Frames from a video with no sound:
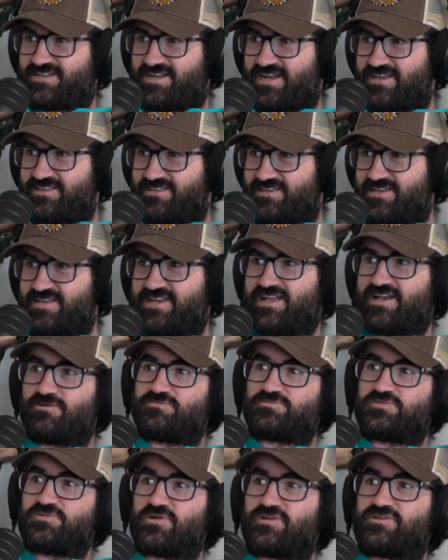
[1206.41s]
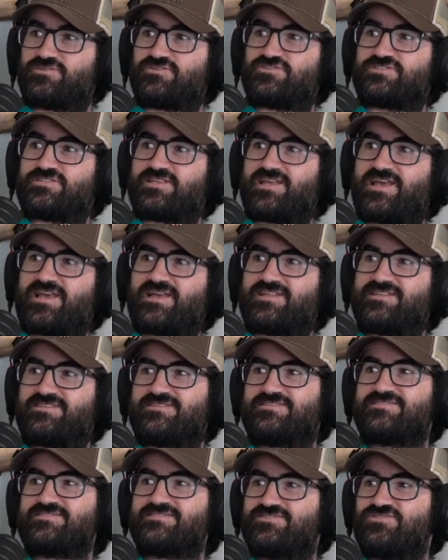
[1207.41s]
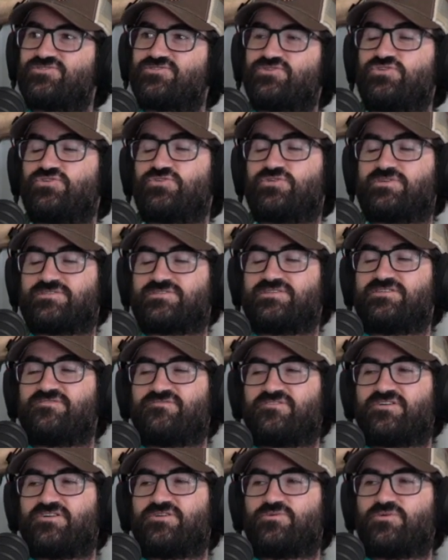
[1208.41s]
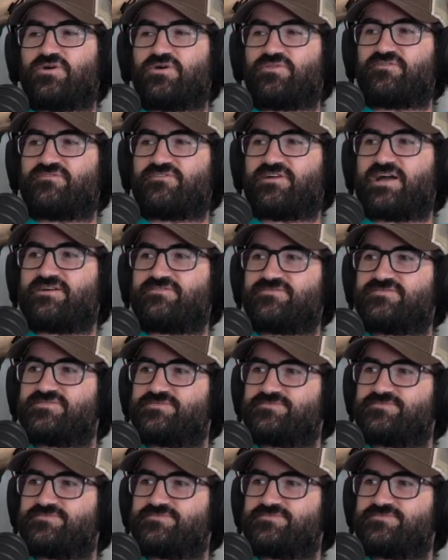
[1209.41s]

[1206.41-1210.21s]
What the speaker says: I think it helps you understand. You can see very well the valves.